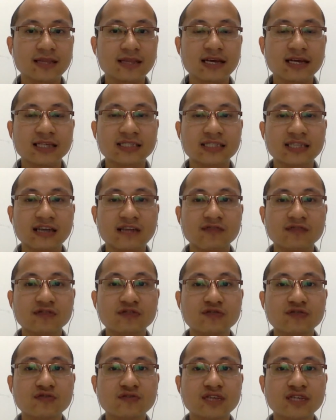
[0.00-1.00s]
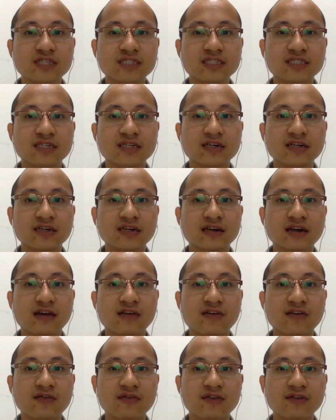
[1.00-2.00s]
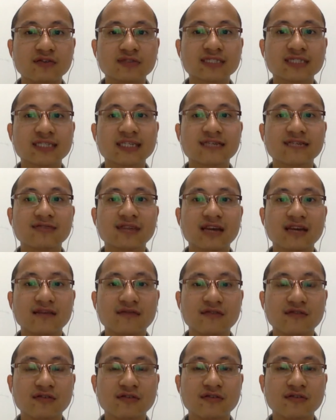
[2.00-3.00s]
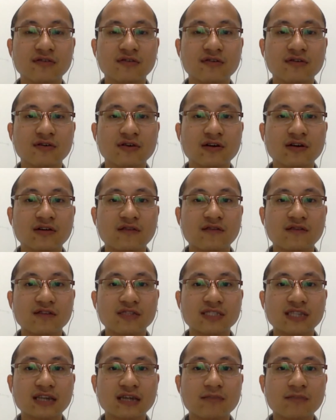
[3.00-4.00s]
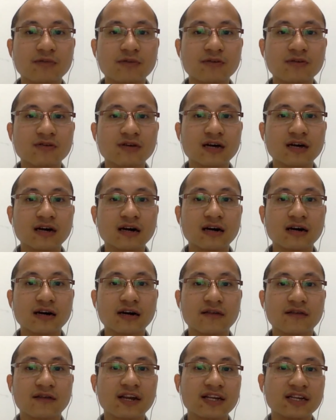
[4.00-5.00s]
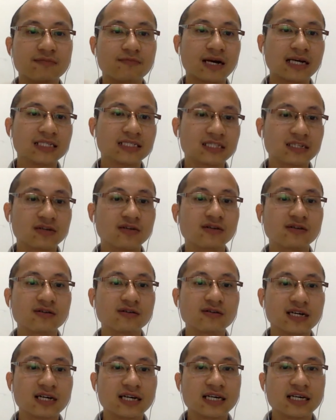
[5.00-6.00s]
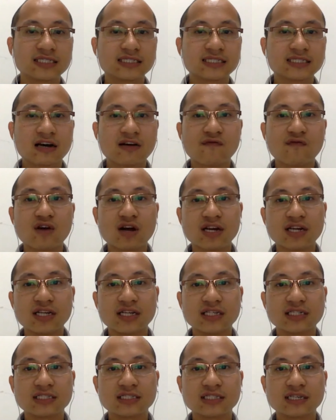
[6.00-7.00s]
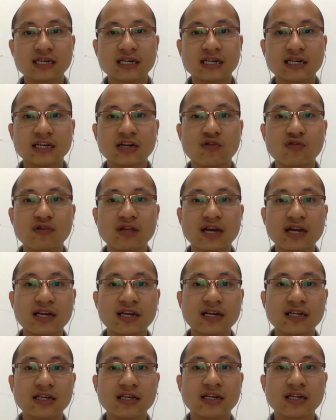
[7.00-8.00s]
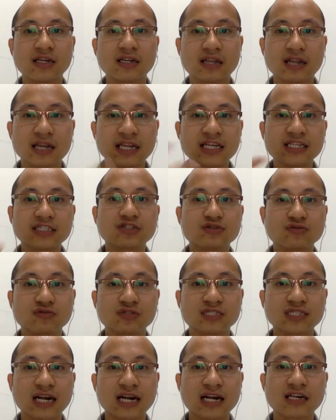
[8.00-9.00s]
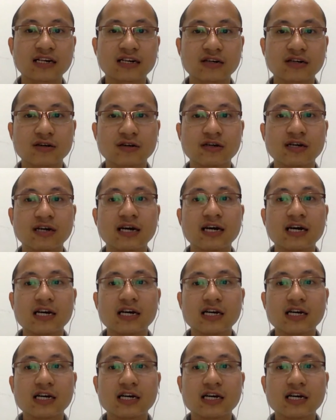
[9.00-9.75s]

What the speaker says: Self two is our real skill level. For example, riding bicycle. Self one is know that the need to cycle,